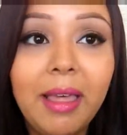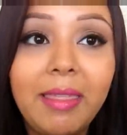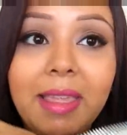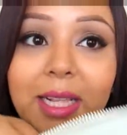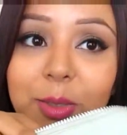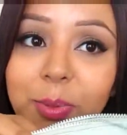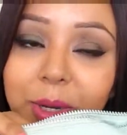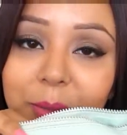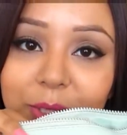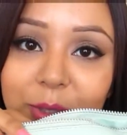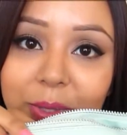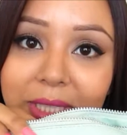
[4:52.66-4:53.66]
that's pretty
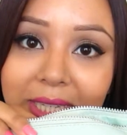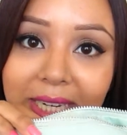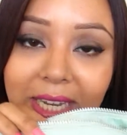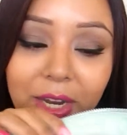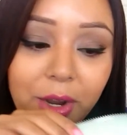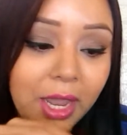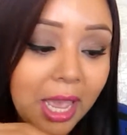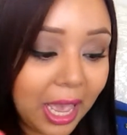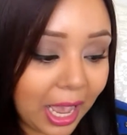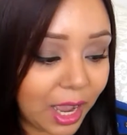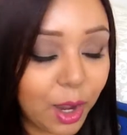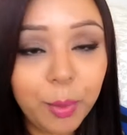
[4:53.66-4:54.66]
much what's in here.
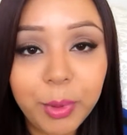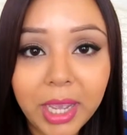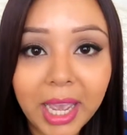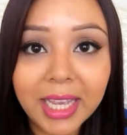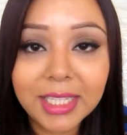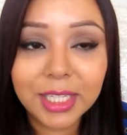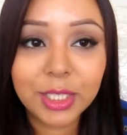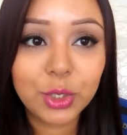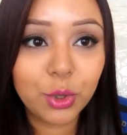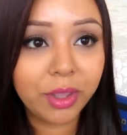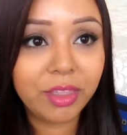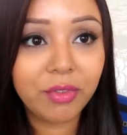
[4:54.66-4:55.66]
I hope you guys
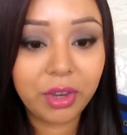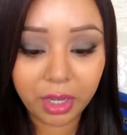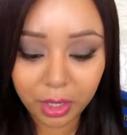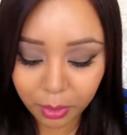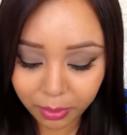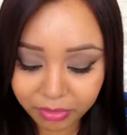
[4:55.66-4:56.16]
enjoyed the video.